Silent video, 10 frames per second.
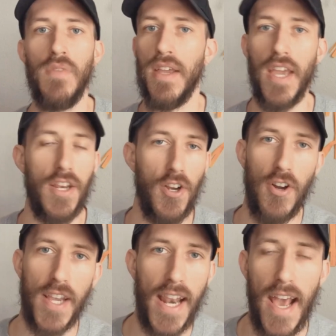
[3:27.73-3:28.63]
Again, you're
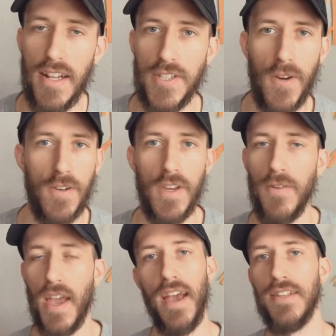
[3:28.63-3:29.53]
looking at Antonio
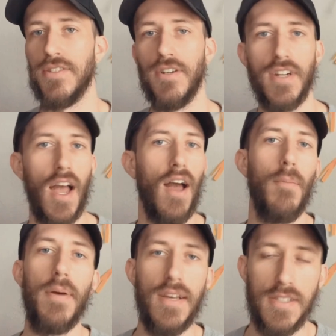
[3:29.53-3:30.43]
Gates or Kyle
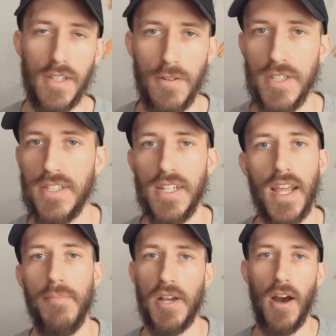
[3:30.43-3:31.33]
Pitts, just to
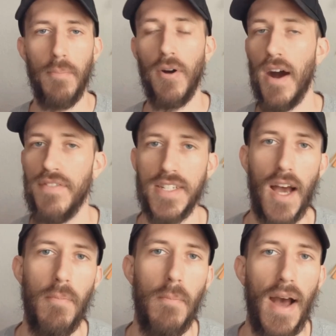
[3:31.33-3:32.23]
name a couple off the
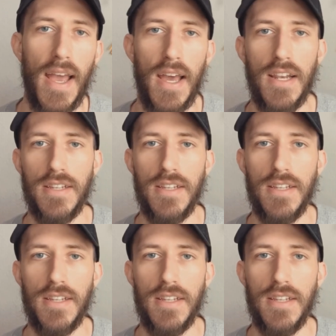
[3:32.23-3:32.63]
top of my head.